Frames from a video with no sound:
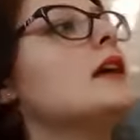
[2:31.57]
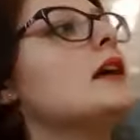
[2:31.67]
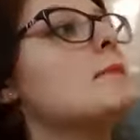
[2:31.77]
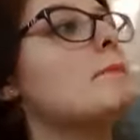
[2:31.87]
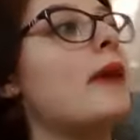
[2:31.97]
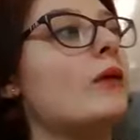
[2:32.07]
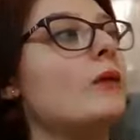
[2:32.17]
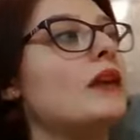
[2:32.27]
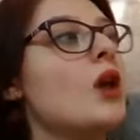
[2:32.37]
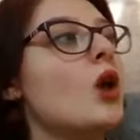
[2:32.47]

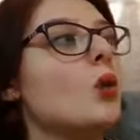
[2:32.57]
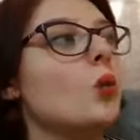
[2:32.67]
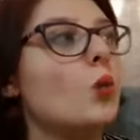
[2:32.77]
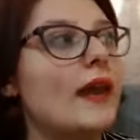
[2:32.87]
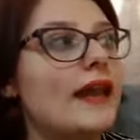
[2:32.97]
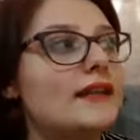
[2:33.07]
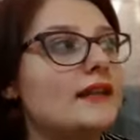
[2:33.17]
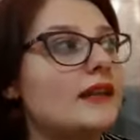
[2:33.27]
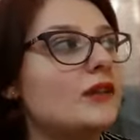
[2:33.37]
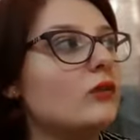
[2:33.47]
Mary waded
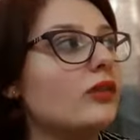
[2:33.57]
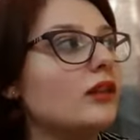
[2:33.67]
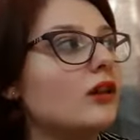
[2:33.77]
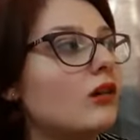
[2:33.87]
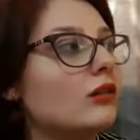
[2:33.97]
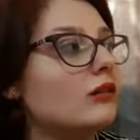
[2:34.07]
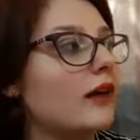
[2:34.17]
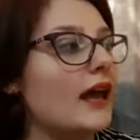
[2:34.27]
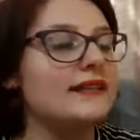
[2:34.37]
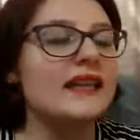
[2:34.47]
into the long
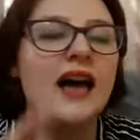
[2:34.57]
grass.